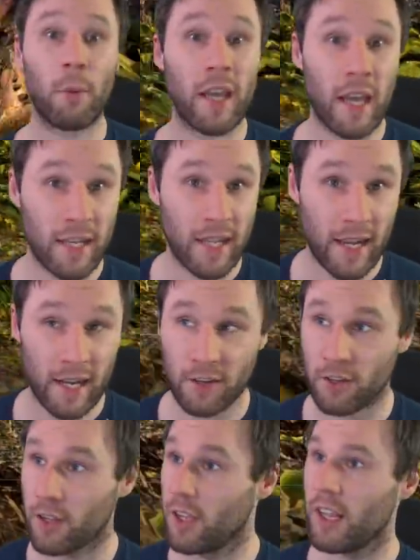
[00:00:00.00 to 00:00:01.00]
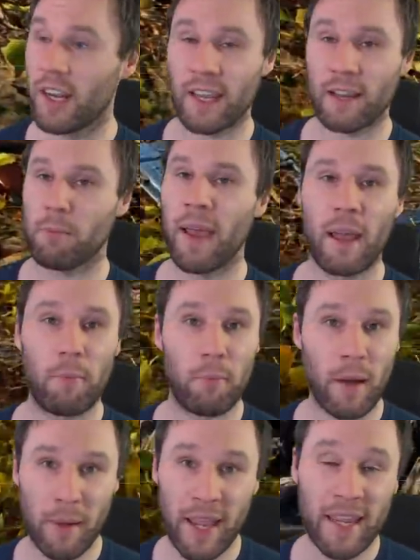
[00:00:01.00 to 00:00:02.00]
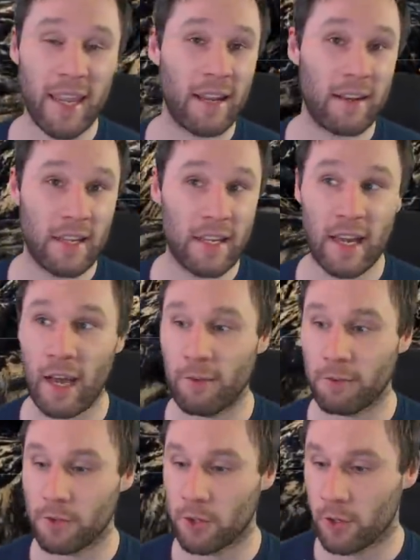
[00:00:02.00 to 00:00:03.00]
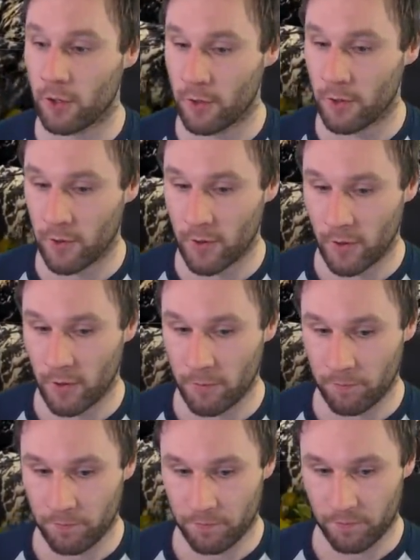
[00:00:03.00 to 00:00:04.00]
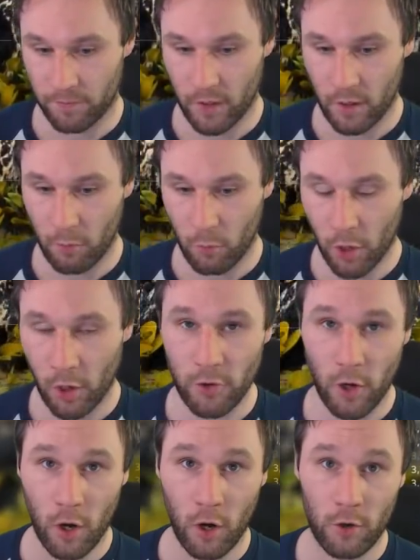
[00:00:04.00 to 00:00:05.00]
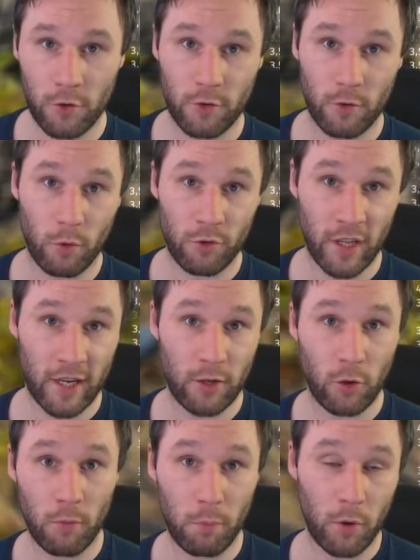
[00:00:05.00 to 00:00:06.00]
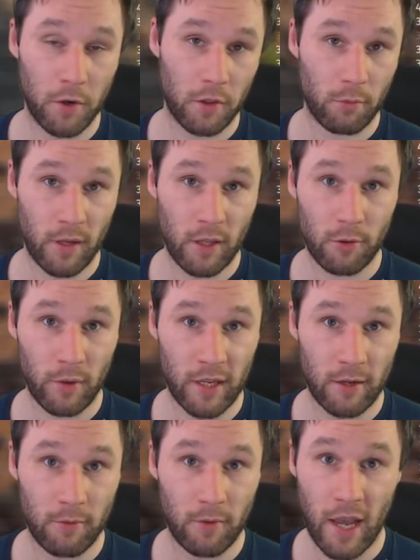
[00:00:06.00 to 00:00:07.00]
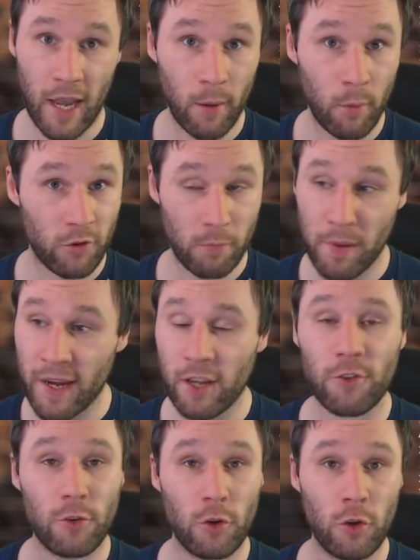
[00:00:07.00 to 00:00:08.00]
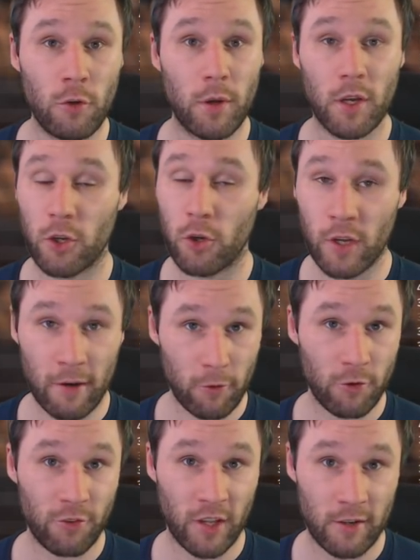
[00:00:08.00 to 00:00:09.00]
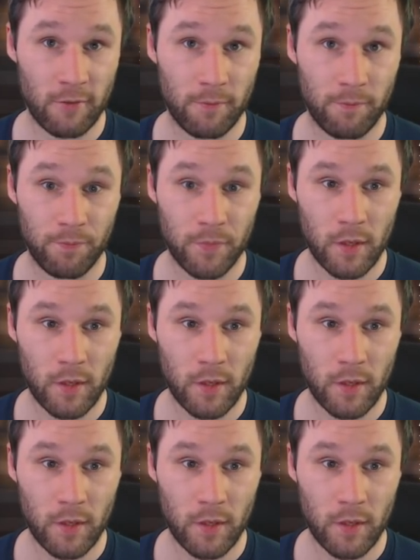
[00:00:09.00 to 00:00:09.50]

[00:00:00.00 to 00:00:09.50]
I would get annihilated. Like my KD after 100 hours was like 0.33. I was the biggest noob you've ever seen.